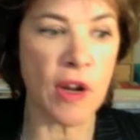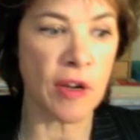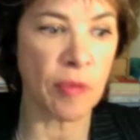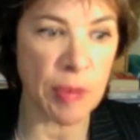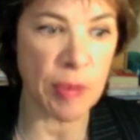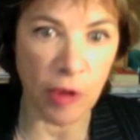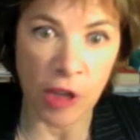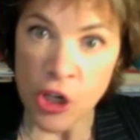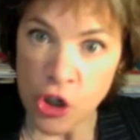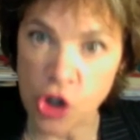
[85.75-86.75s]
and people
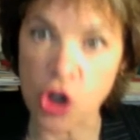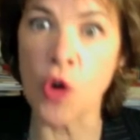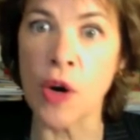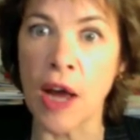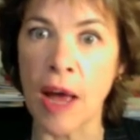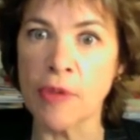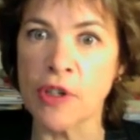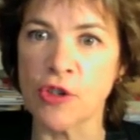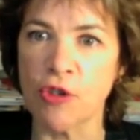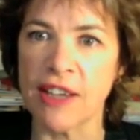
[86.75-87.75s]
showed up to
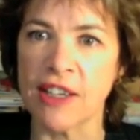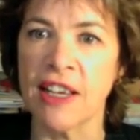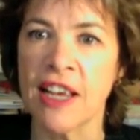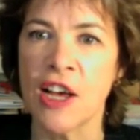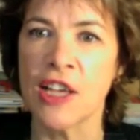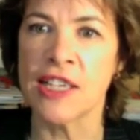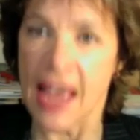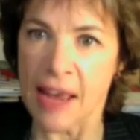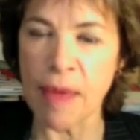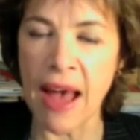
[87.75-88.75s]
try to
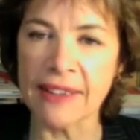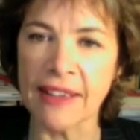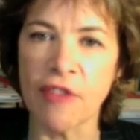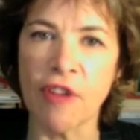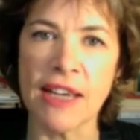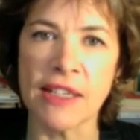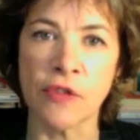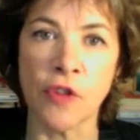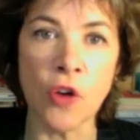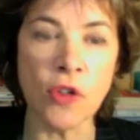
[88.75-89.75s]
take back their right to
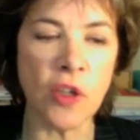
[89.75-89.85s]
vote.